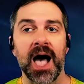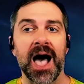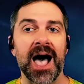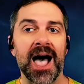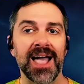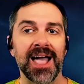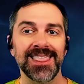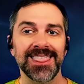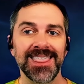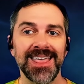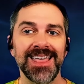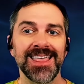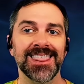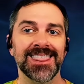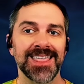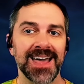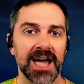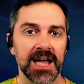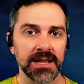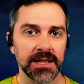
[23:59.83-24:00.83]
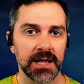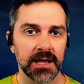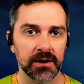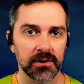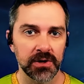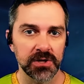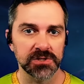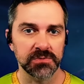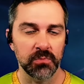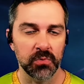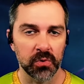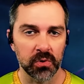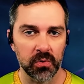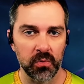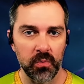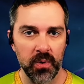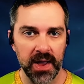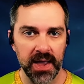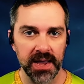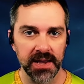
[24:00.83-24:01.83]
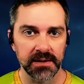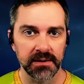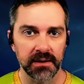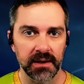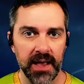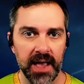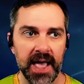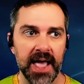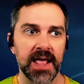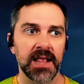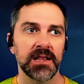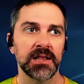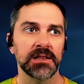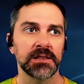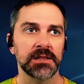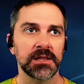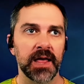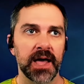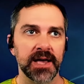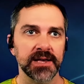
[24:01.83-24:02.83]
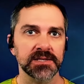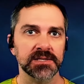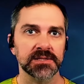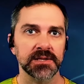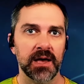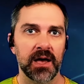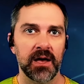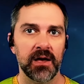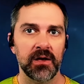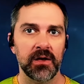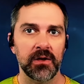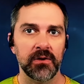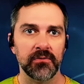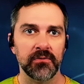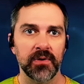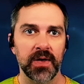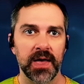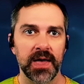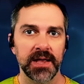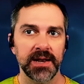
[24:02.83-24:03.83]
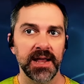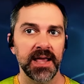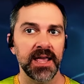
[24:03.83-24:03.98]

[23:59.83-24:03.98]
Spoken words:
I think that carries more weight and less of an